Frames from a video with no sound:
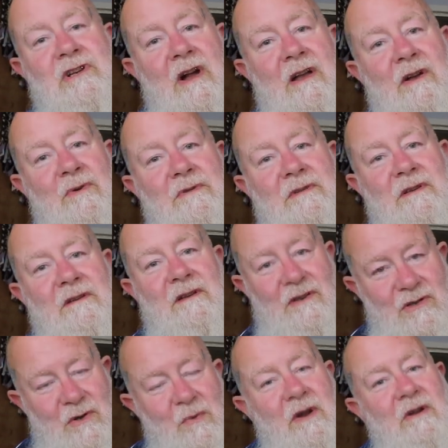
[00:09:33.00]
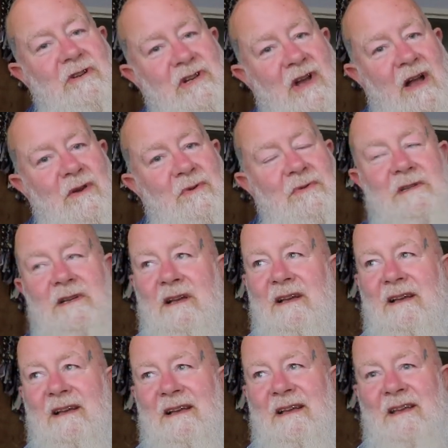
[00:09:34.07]
a child, because you were a child.
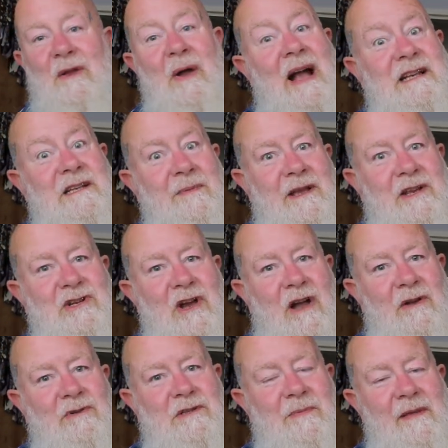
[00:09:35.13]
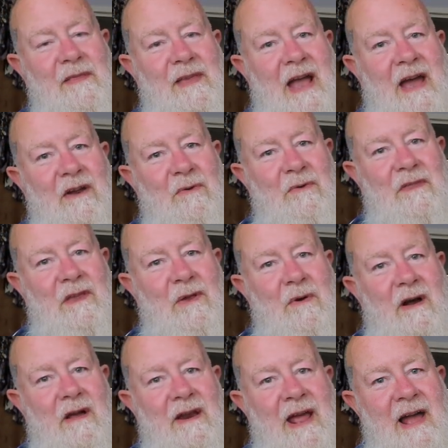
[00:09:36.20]
You had to be a child to be the adult that you
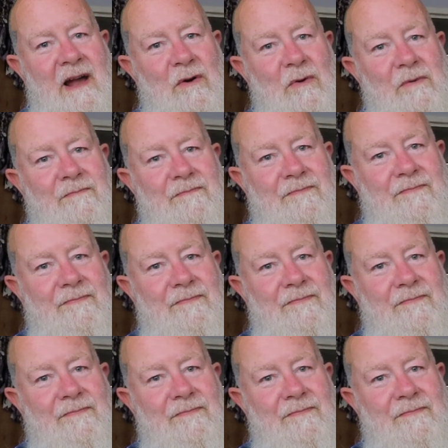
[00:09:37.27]
are now.